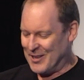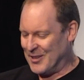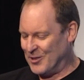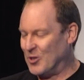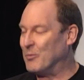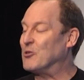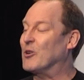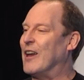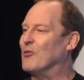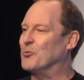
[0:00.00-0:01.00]
geometric
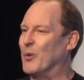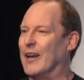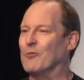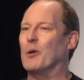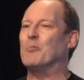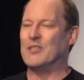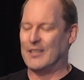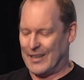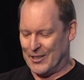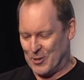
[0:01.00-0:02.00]
algebraic
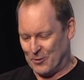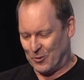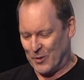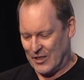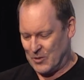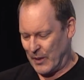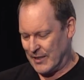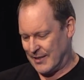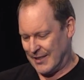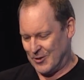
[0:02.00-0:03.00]
representation of 3D space
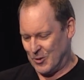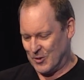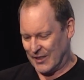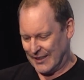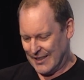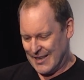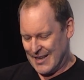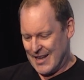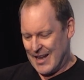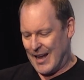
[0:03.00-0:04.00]
that he's using.
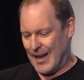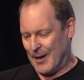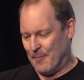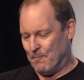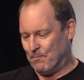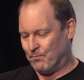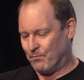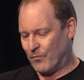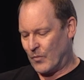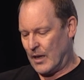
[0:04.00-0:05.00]

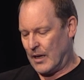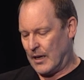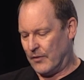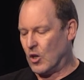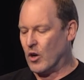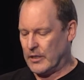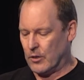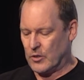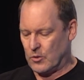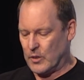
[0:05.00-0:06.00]
The idea
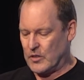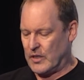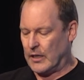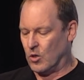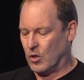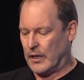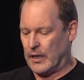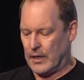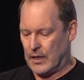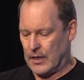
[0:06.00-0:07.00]
is to instead look at
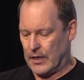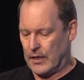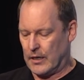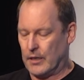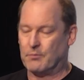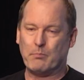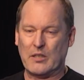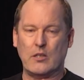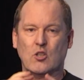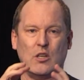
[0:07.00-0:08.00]

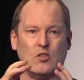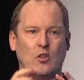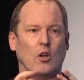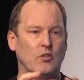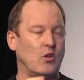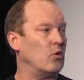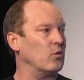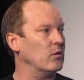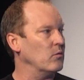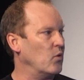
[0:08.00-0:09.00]
essentially a
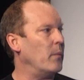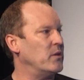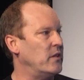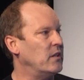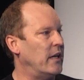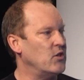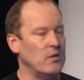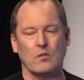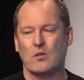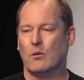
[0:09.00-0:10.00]
soliton
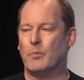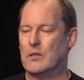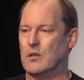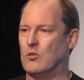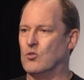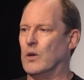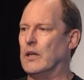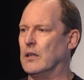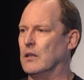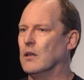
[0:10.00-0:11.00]
representation, so basically
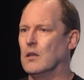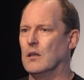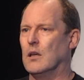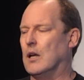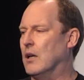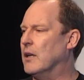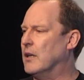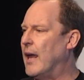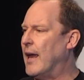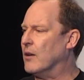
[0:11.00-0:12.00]
treating
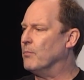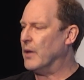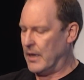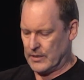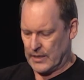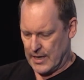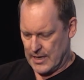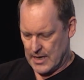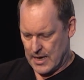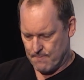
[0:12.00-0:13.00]
an atom as
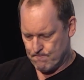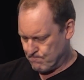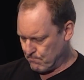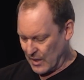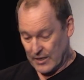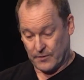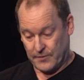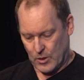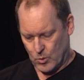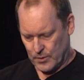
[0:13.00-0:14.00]
a
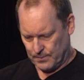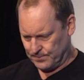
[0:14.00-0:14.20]
field.